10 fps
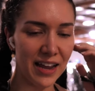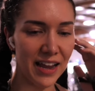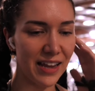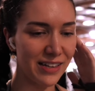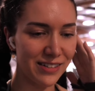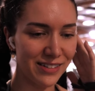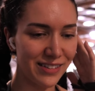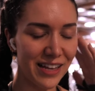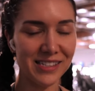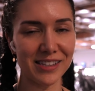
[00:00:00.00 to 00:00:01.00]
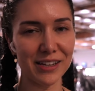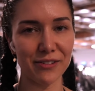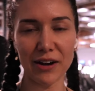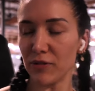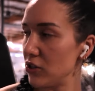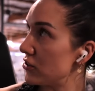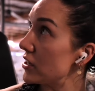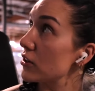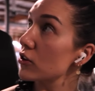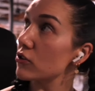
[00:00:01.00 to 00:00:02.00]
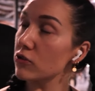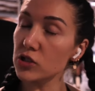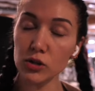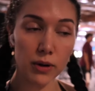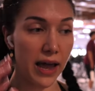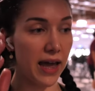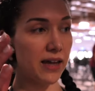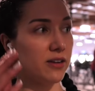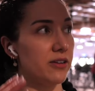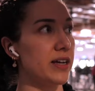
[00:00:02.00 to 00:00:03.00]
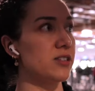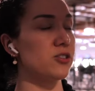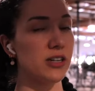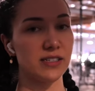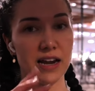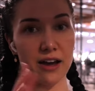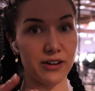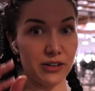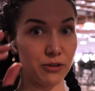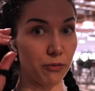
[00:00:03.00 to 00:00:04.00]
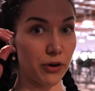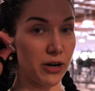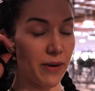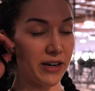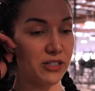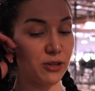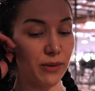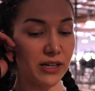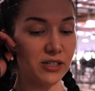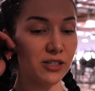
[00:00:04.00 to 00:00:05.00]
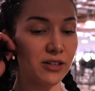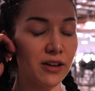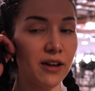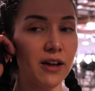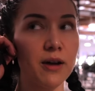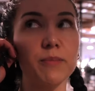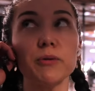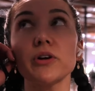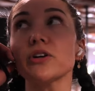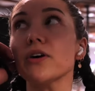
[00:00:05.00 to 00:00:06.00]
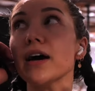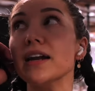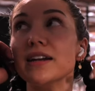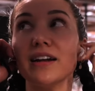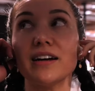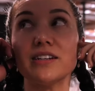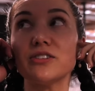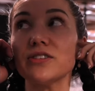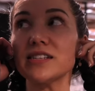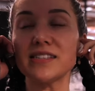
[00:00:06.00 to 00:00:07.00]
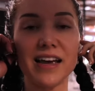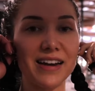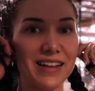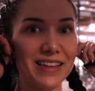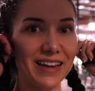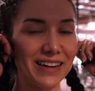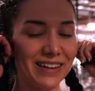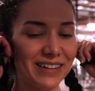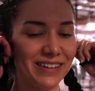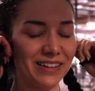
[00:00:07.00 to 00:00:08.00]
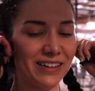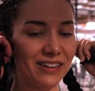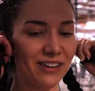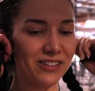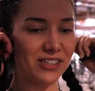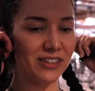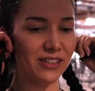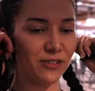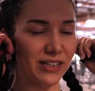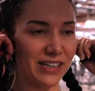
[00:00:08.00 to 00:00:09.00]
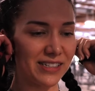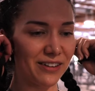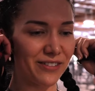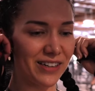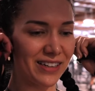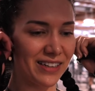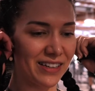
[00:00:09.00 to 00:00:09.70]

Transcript: And that's the thing, right? When you think a little too ahead, you get stressed out and you'll worry about it too much. But we're going to go ahead and do the set, and then I'll see you guys for the next lift.